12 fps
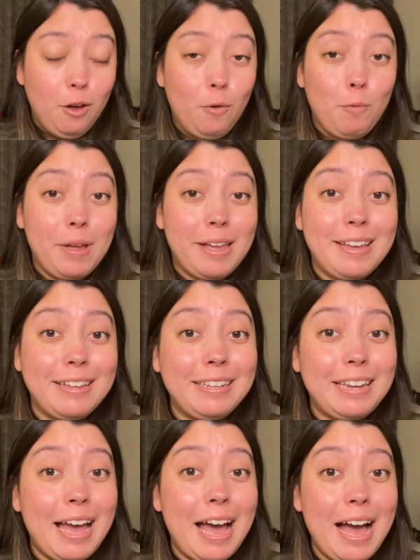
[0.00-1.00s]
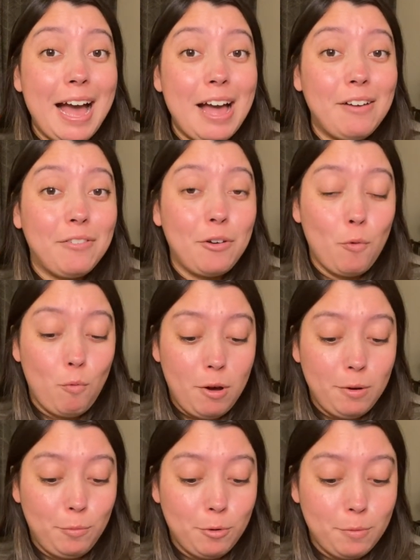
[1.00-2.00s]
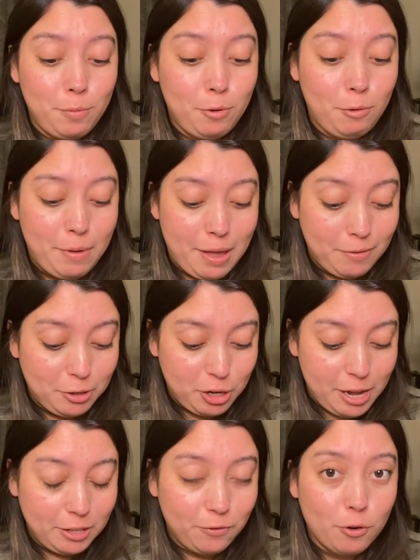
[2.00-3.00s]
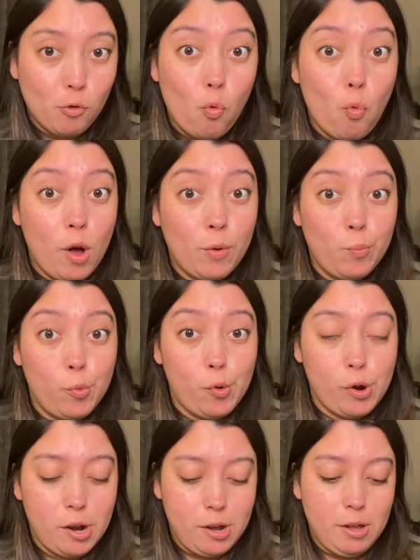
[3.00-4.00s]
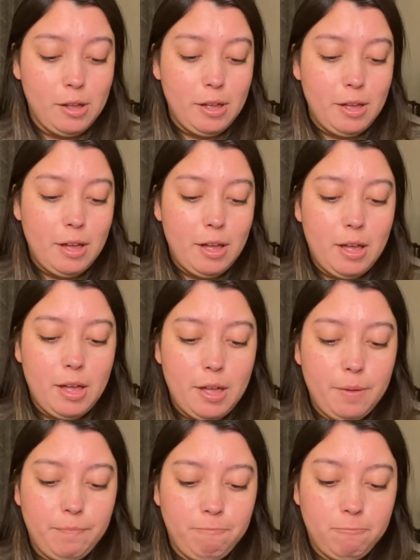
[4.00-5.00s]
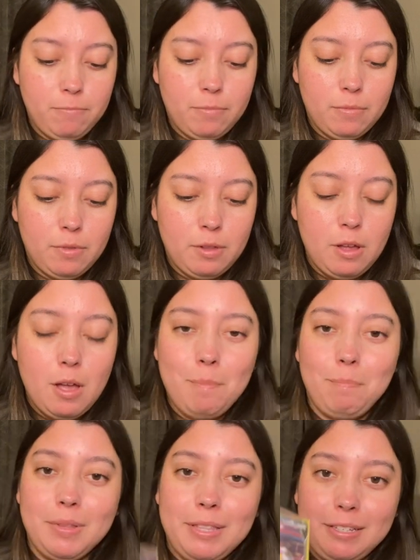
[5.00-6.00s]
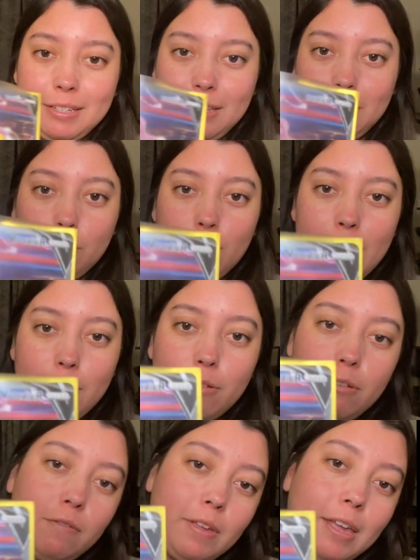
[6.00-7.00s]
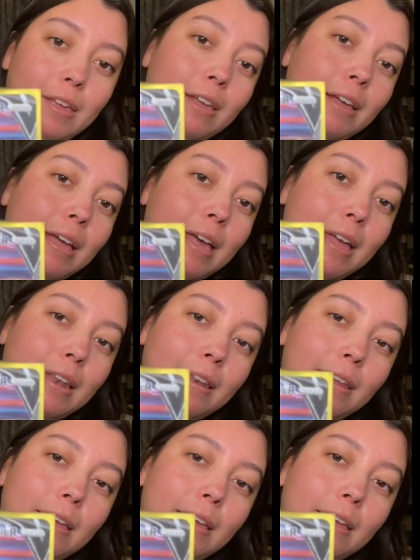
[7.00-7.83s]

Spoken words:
we can have 1 more pull. We have a chance for 1 more. But this is Raikou V again.